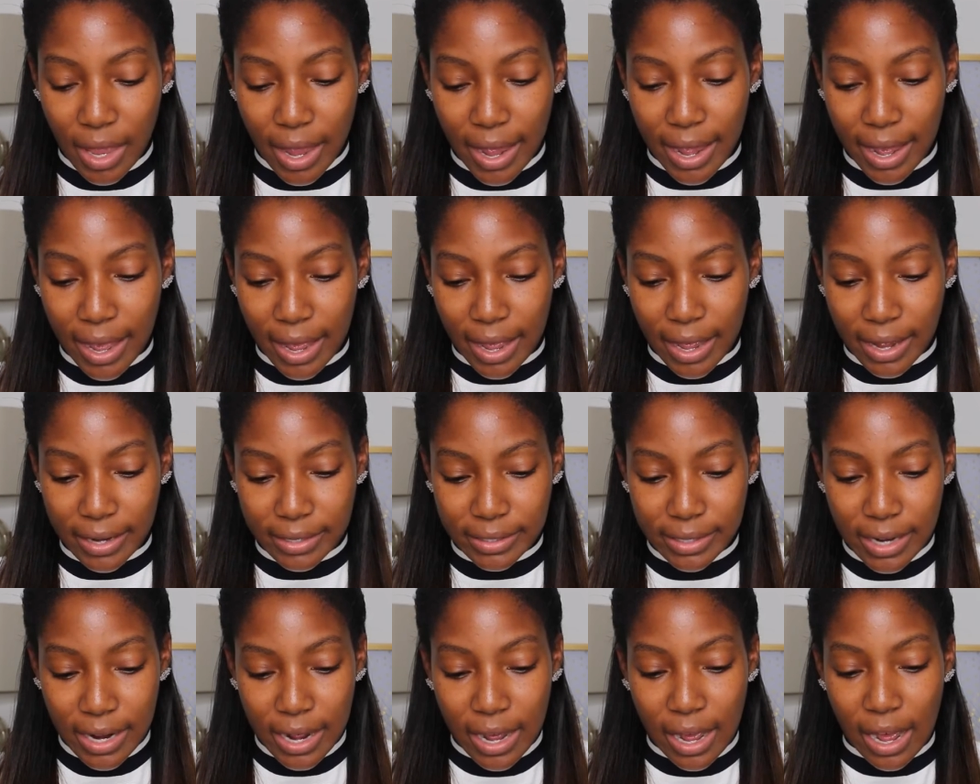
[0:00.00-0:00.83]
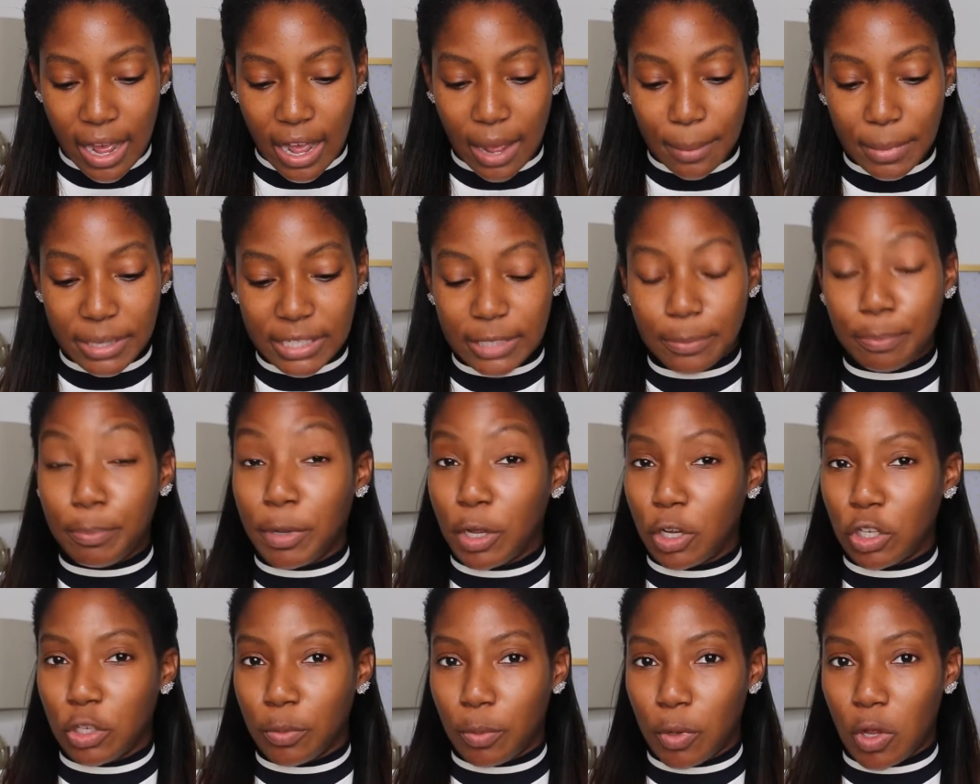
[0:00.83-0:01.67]
And it's
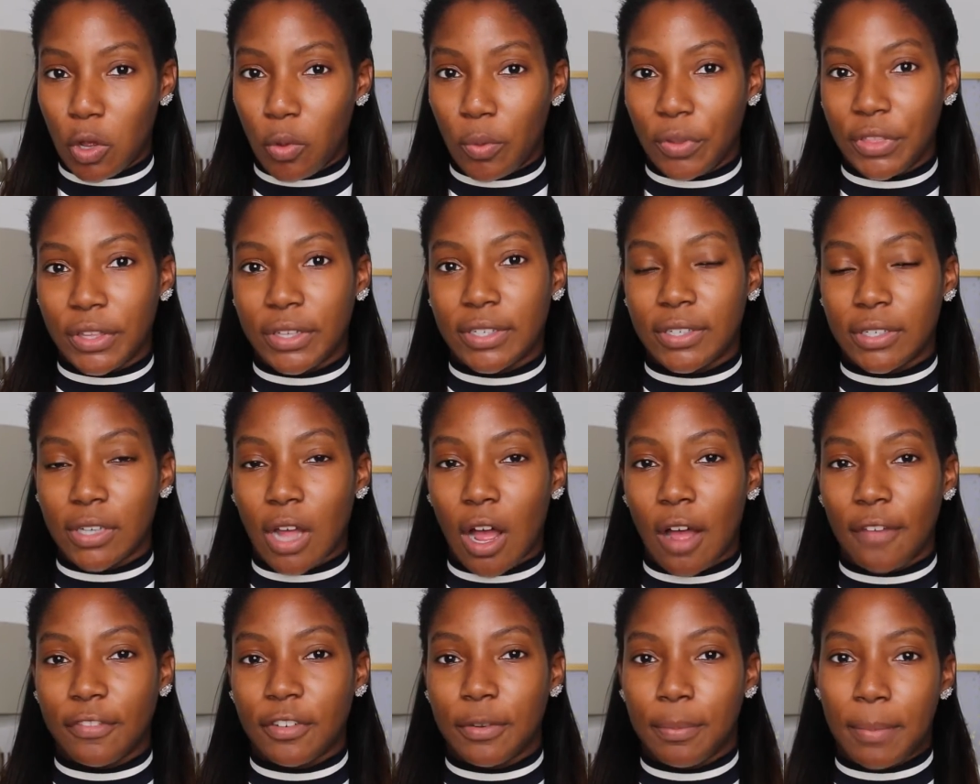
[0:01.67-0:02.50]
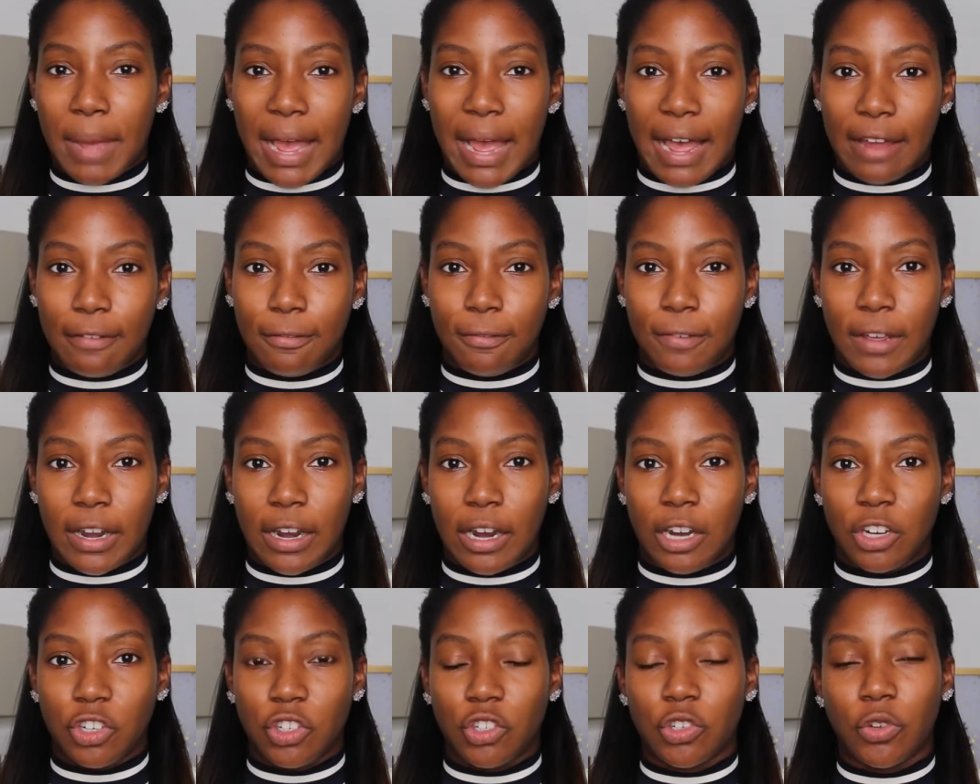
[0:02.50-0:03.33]
buildable with a soft matte
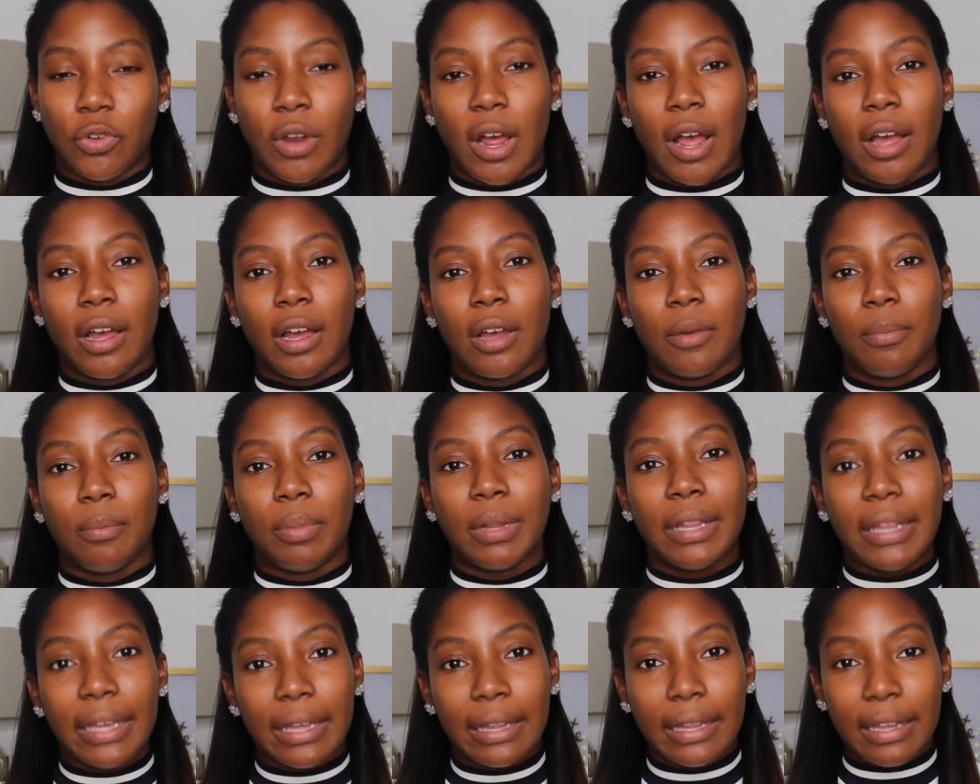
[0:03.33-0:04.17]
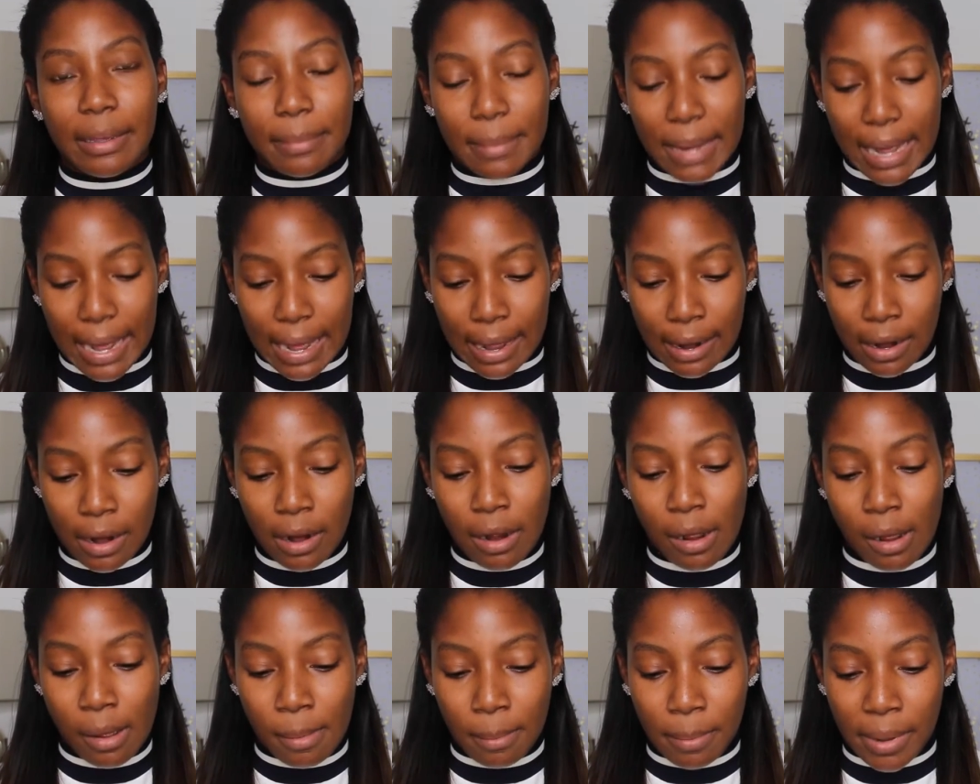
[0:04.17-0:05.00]
finish. So not completely matte,
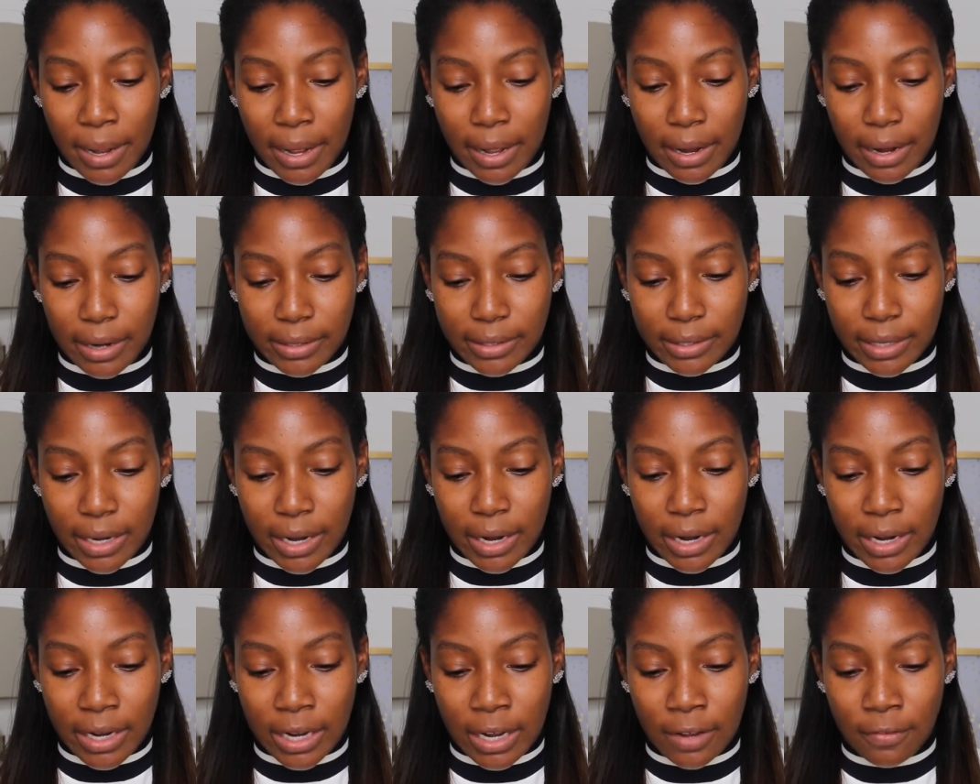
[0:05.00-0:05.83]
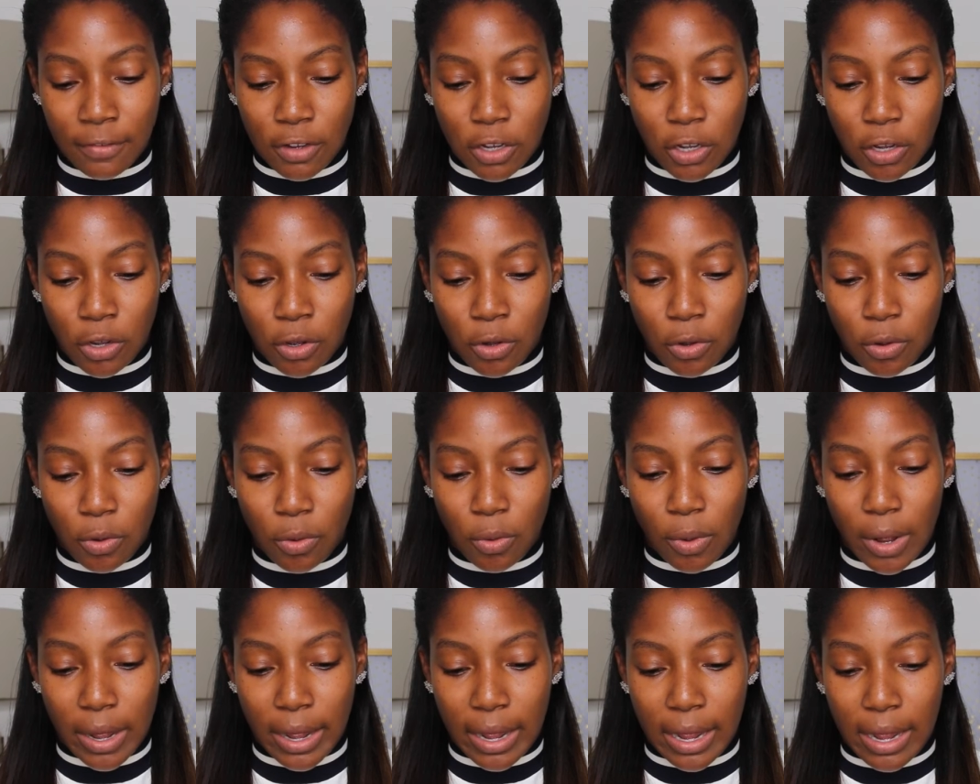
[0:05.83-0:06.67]
but it's gonna give
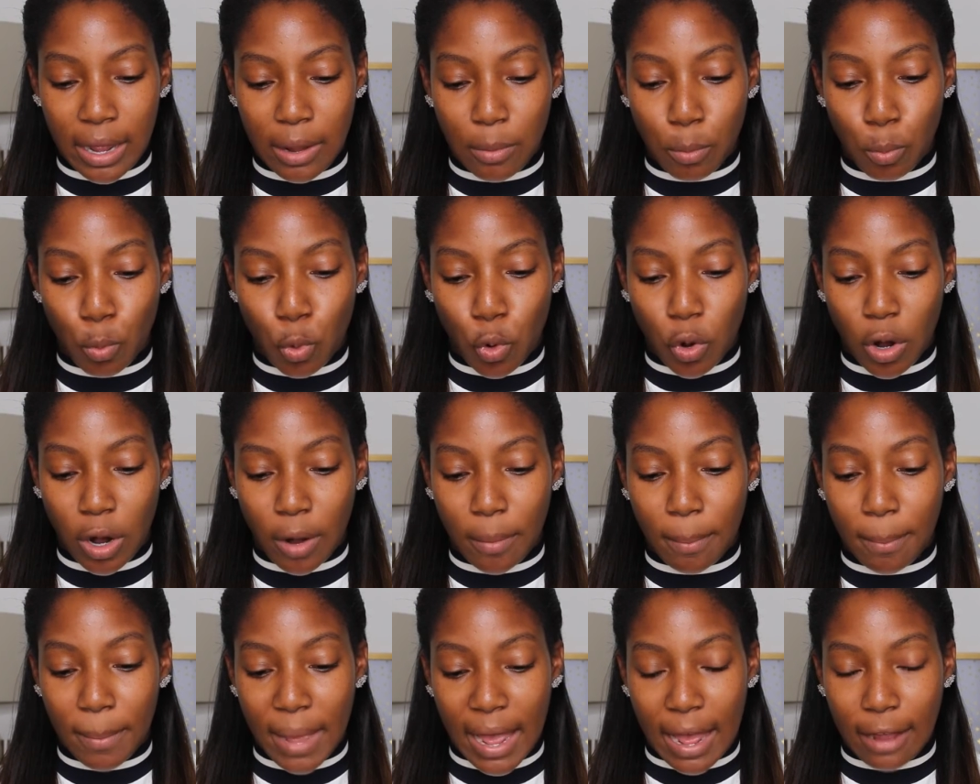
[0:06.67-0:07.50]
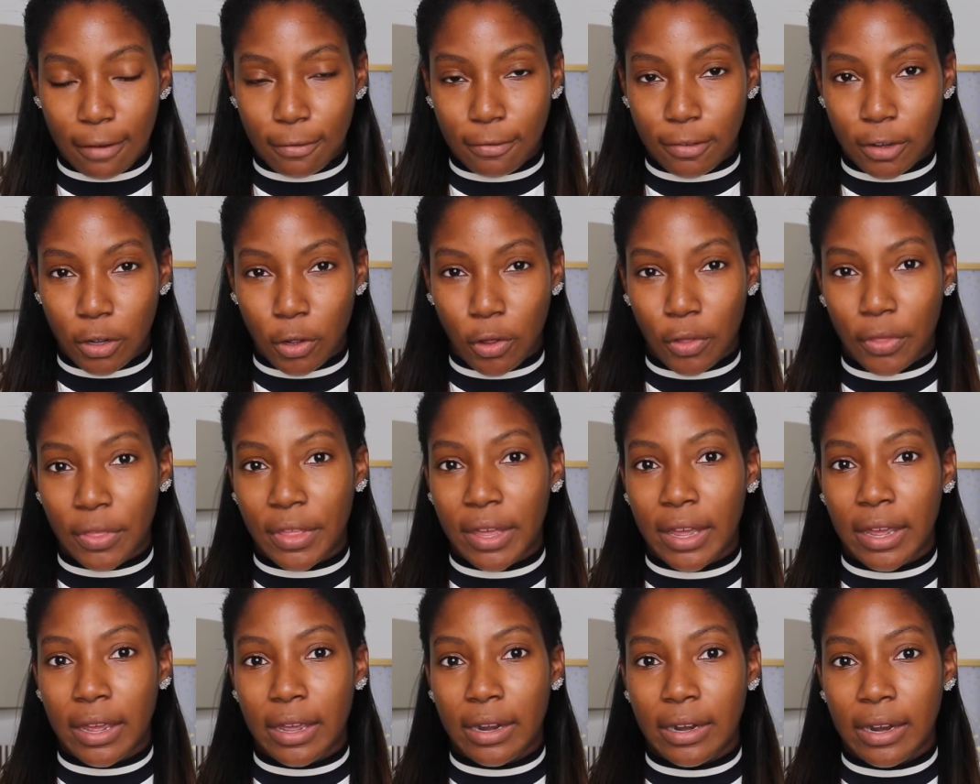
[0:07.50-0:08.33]
you a more matte feel
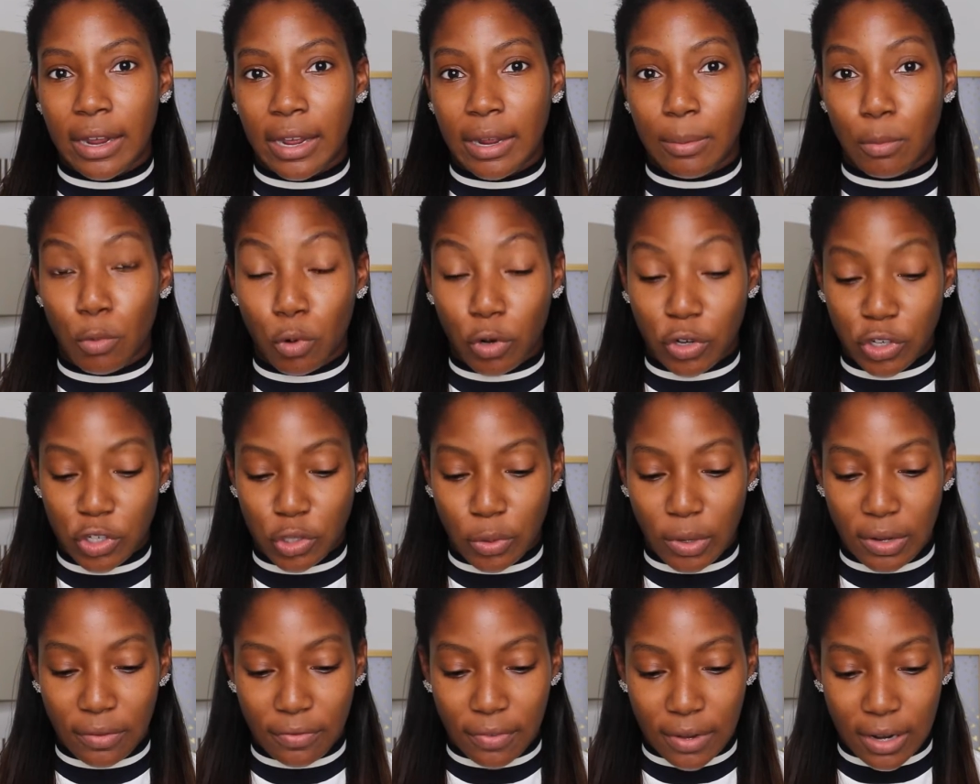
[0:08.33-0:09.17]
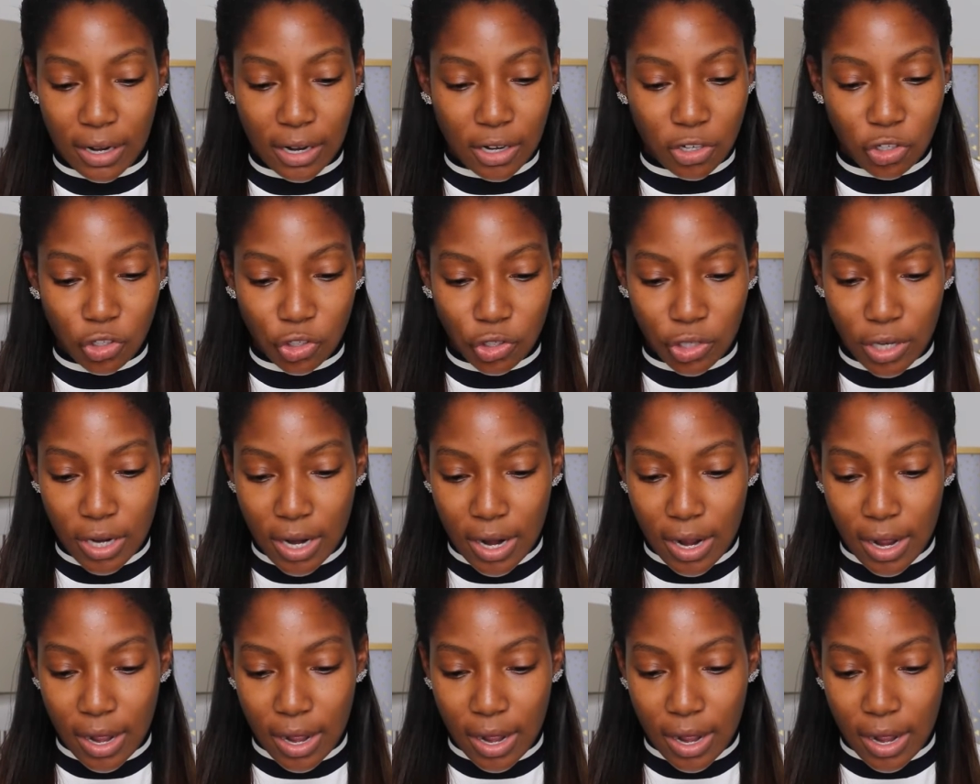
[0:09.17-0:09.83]
than a more dewy finish.